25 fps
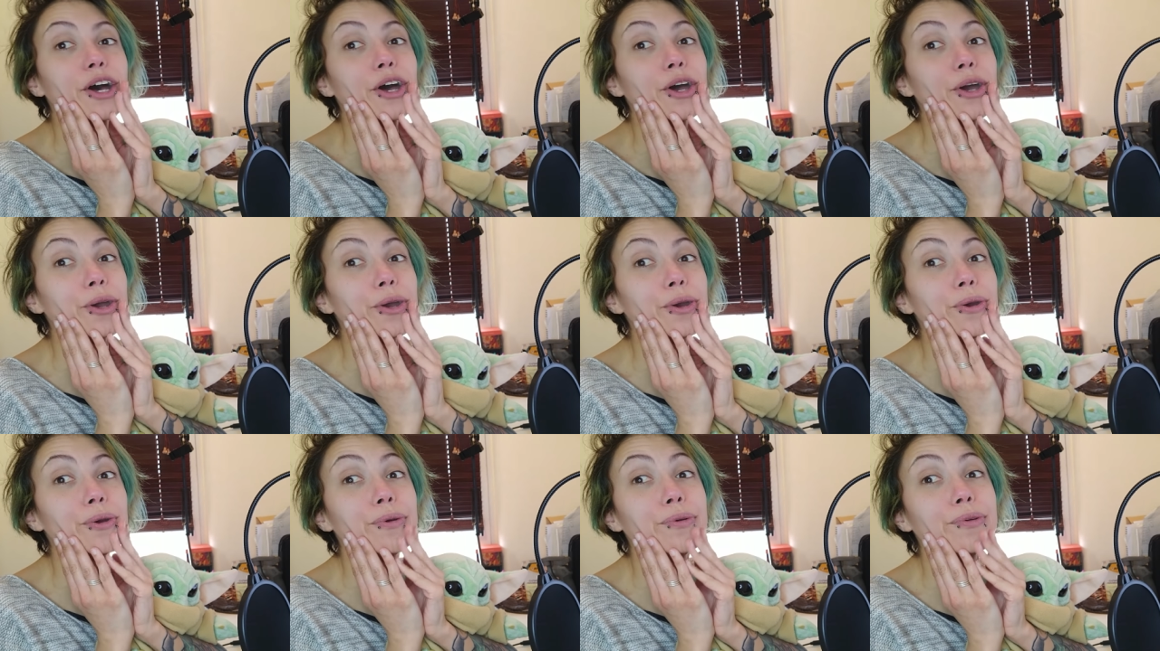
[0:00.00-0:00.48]

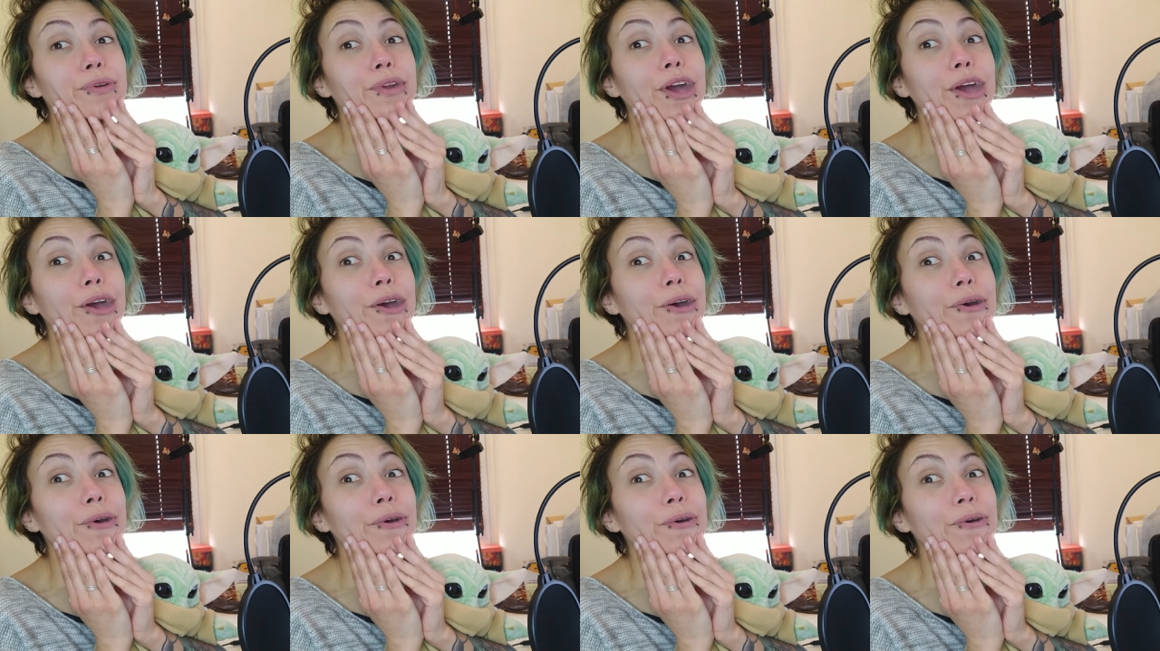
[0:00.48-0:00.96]
Oh,
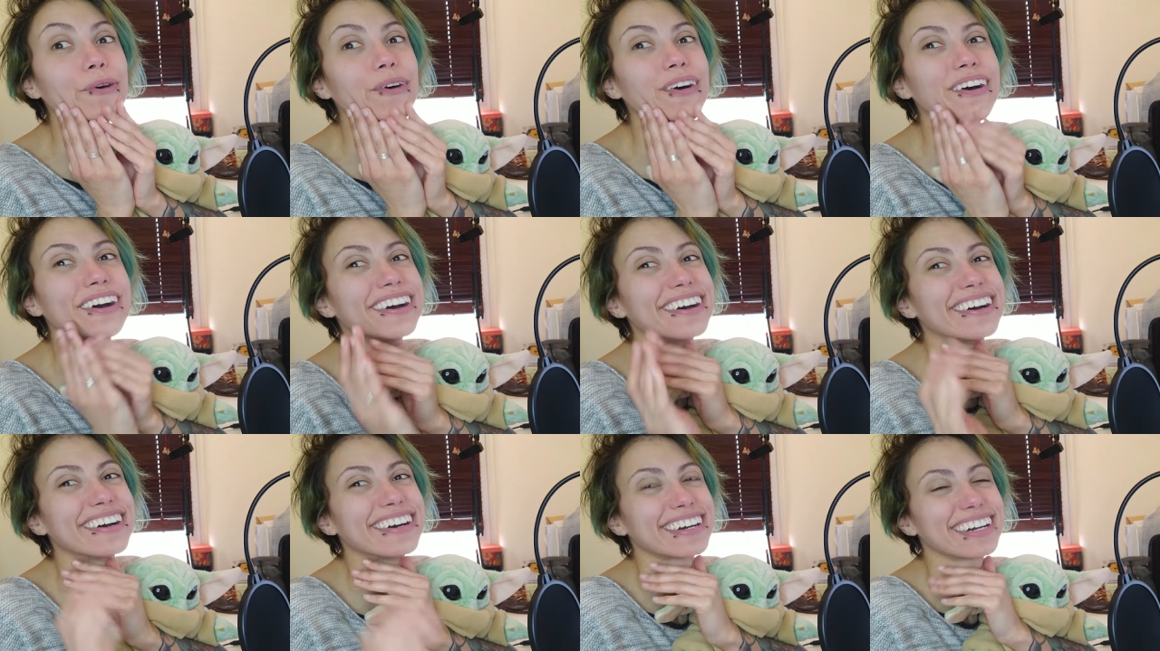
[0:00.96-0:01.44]
no.
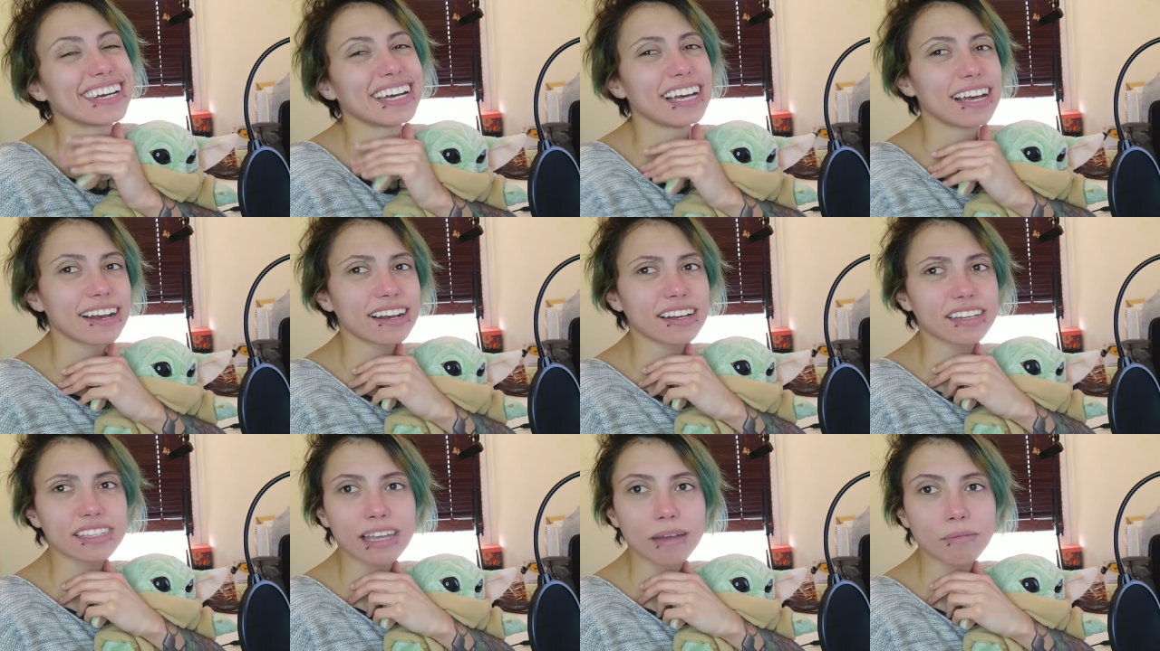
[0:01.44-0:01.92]

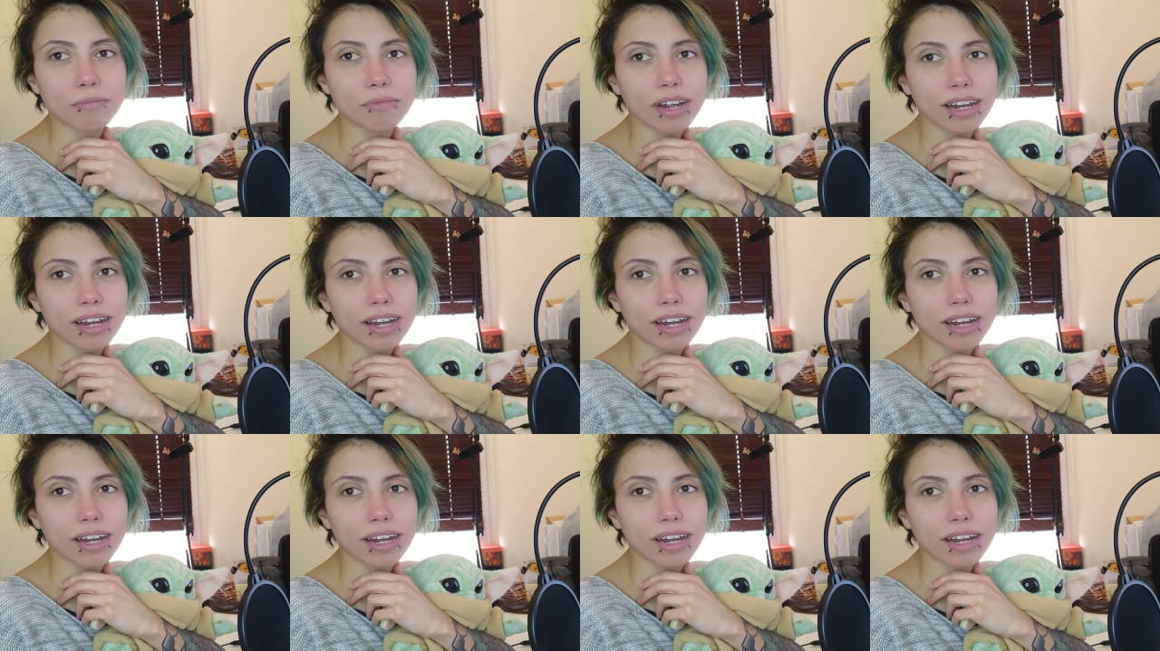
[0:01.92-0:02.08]
Because I'm